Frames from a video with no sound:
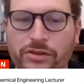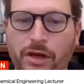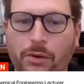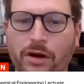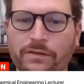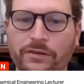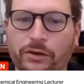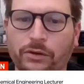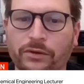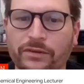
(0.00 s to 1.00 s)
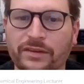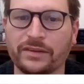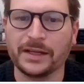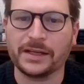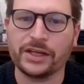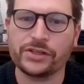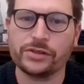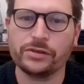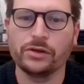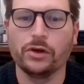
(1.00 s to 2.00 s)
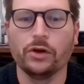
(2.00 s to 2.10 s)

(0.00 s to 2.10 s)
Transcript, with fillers: to go off and cause a detonation,